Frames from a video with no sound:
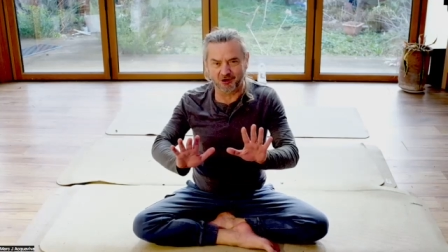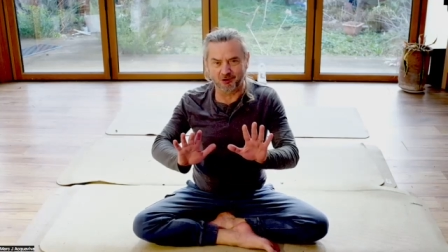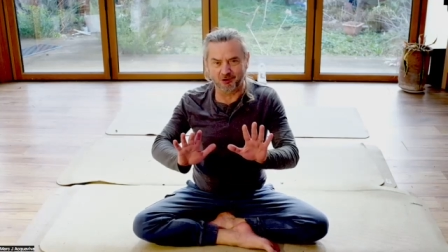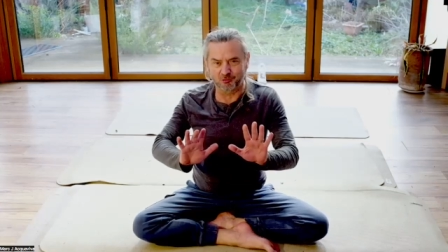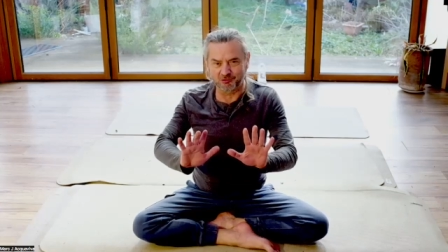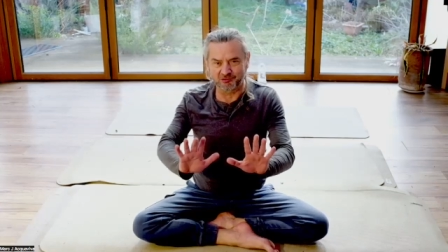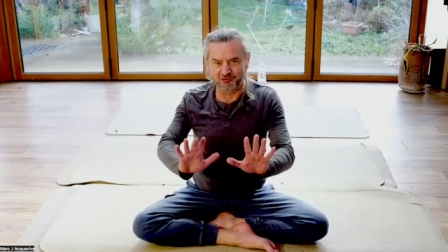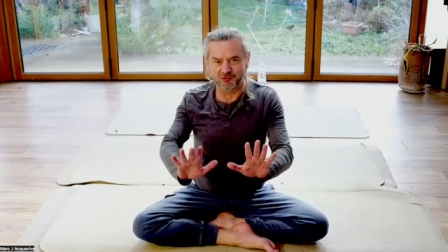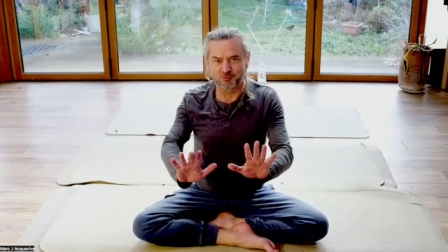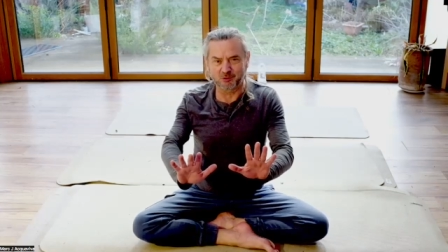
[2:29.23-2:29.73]

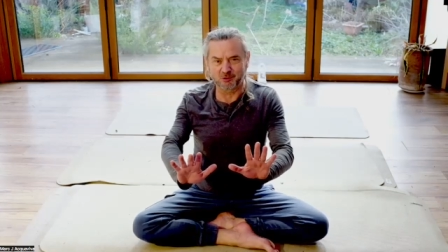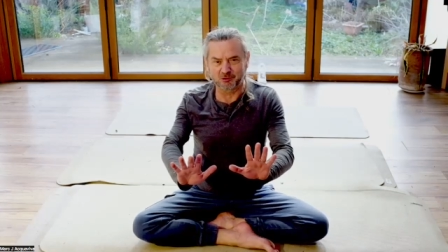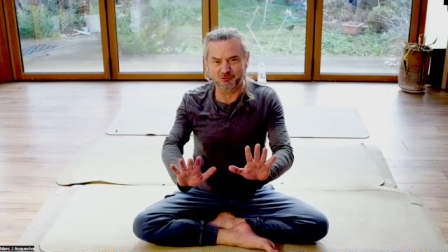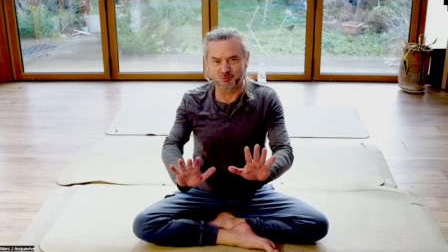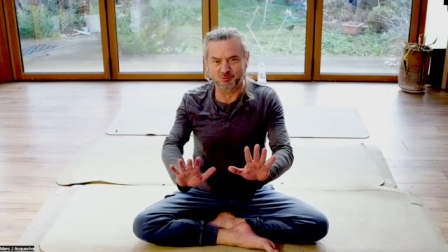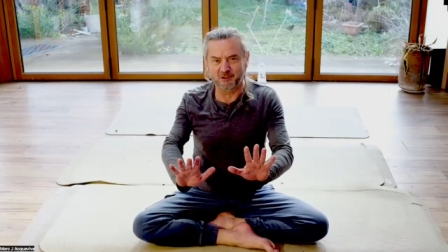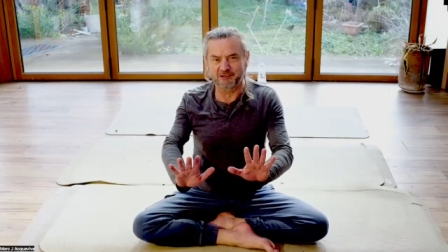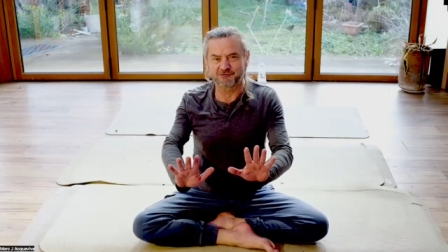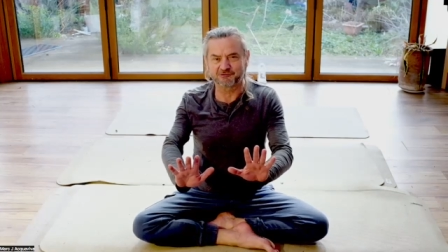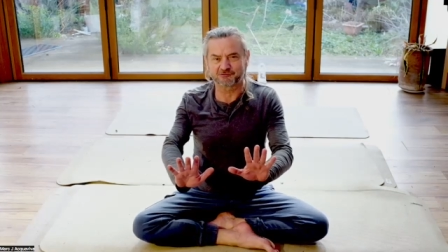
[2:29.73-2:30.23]
holding the world
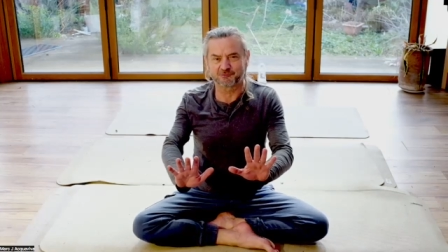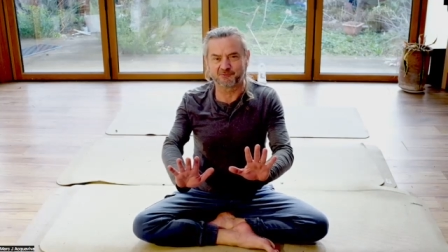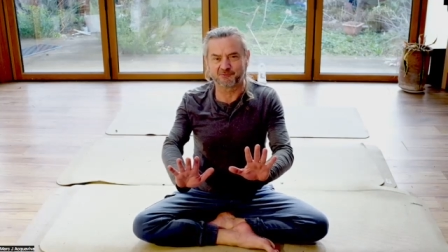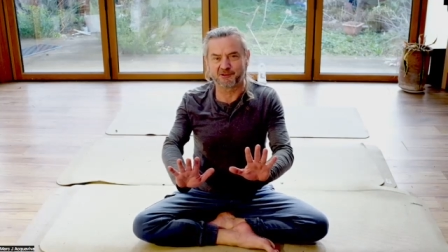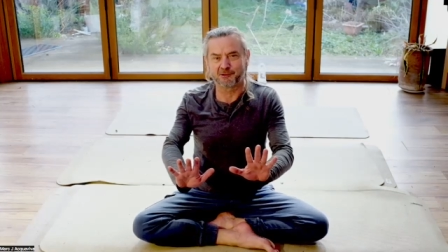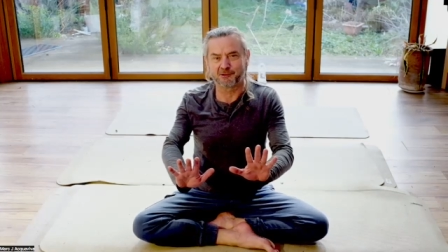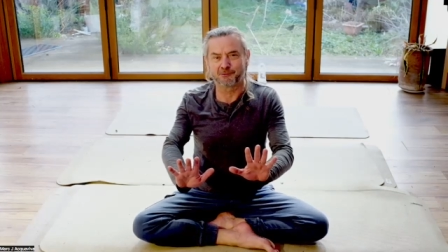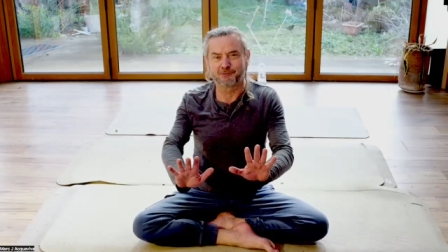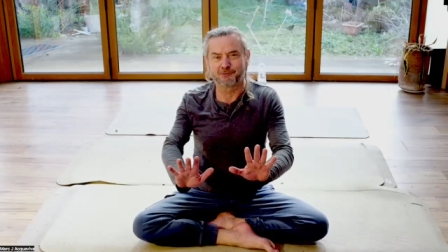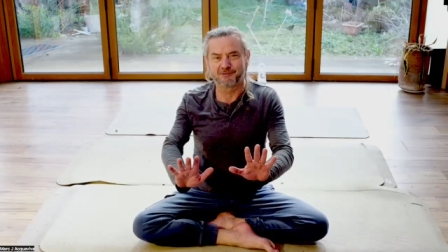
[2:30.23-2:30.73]
away from
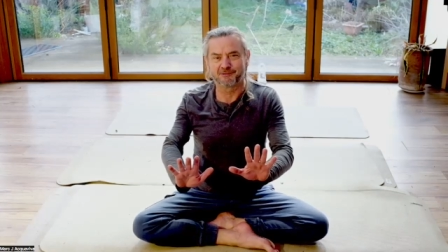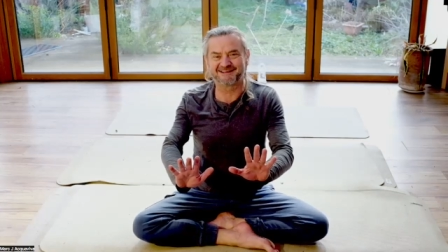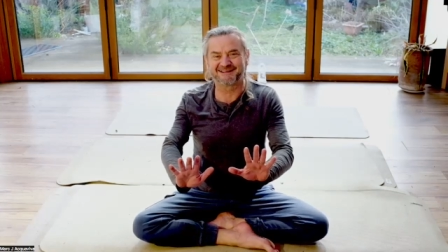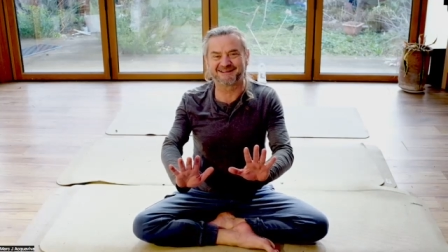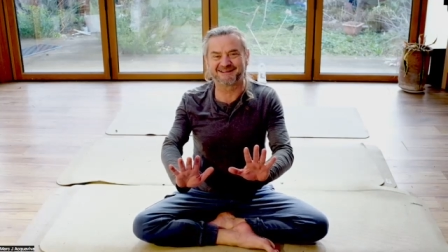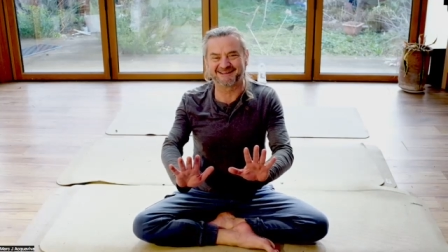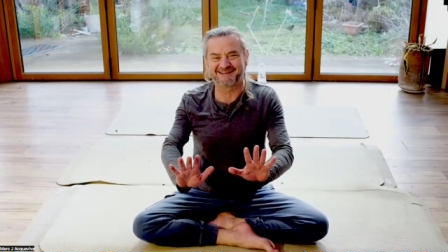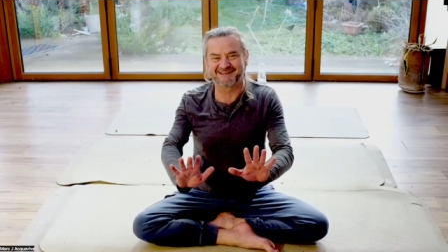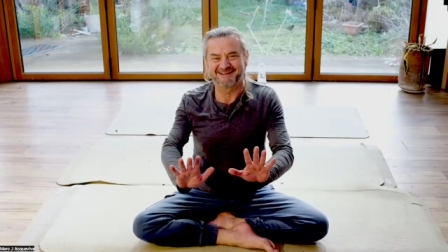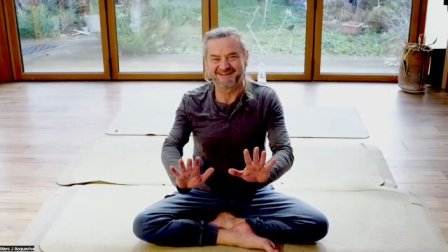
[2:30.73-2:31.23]
you,
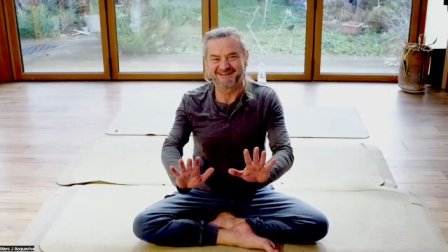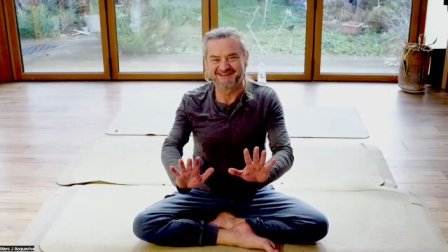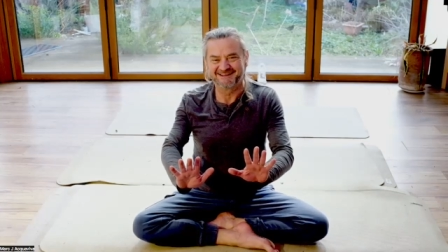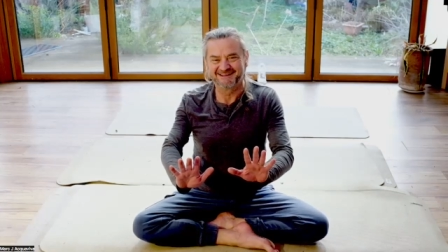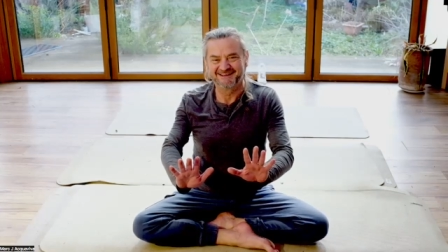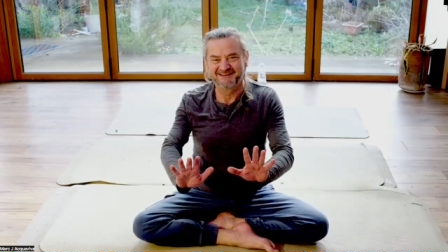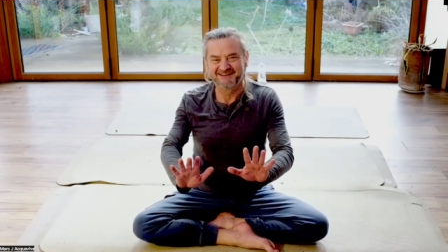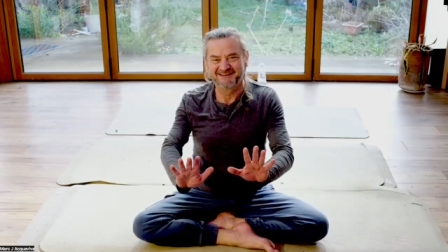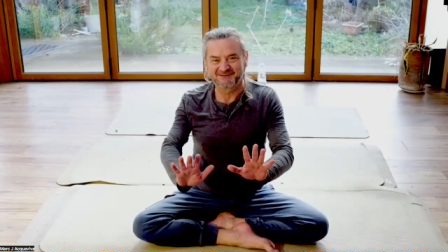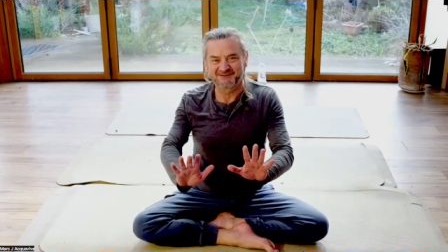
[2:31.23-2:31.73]

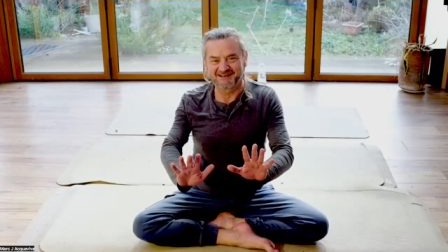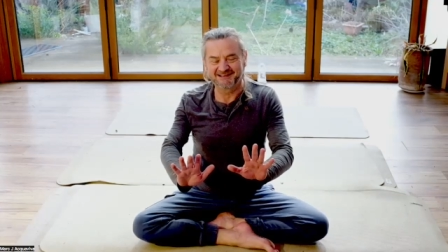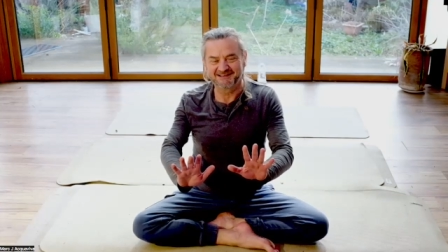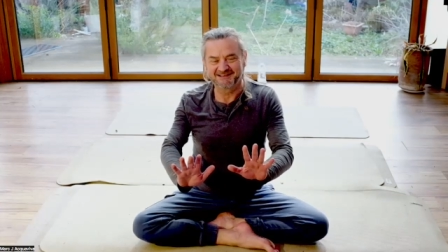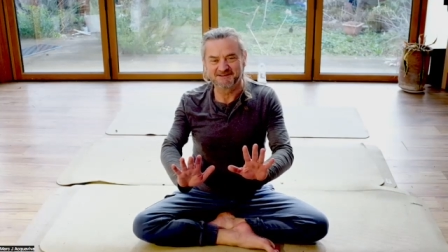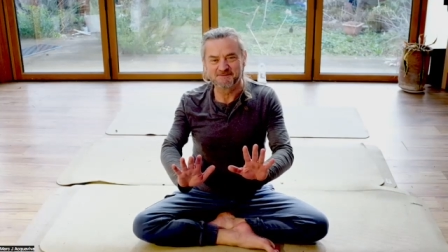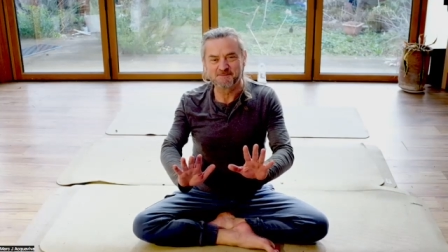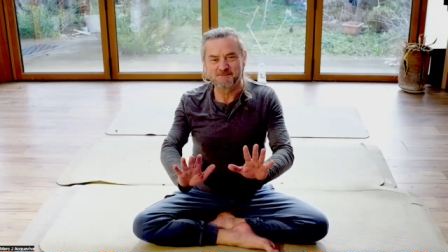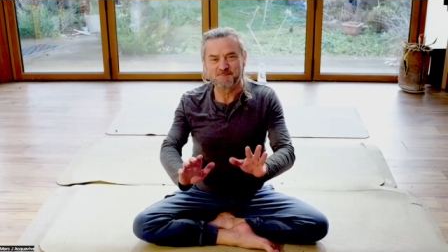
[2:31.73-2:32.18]
okay?